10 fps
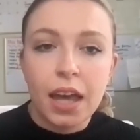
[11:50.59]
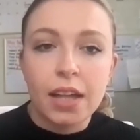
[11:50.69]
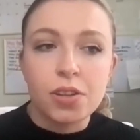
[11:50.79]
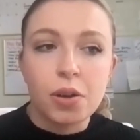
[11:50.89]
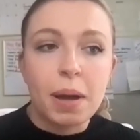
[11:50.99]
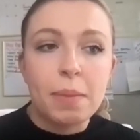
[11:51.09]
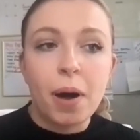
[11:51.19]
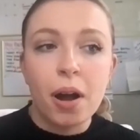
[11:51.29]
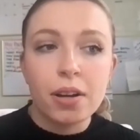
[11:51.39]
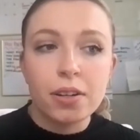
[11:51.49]
And so my
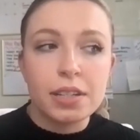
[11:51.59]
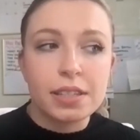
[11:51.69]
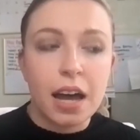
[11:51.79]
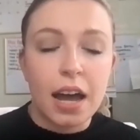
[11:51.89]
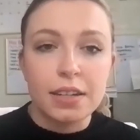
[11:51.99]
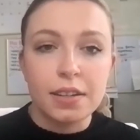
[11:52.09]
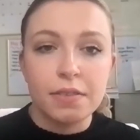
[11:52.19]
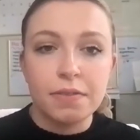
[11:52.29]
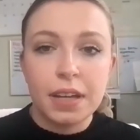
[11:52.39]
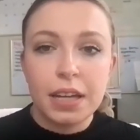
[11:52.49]
partner is kind
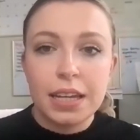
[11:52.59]
of